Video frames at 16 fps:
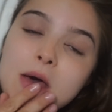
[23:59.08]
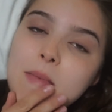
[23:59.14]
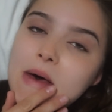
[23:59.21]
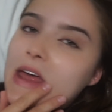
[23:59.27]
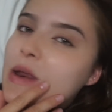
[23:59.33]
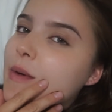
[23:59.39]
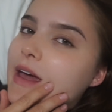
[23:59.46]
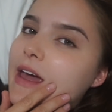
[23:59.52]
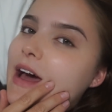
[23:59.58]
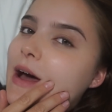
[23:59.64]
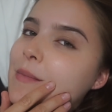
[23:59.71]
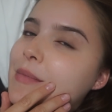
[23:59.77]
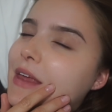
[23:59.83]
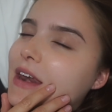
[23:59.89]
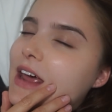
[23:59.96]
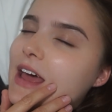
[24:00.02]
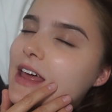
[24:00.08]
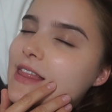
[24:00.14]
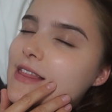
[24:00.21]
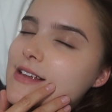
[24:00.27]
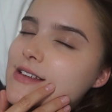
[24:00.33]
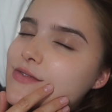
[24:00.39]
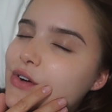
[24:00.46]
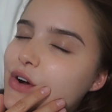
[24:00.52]
But anyway, I'm gonna end
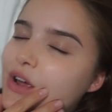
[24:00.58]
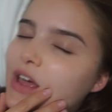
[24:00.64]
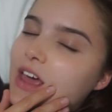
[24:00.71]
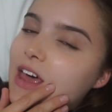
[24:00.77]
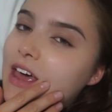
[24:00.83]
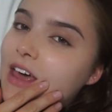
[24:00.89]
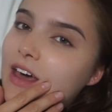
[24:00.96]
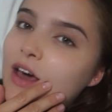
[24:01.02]
this vlog here.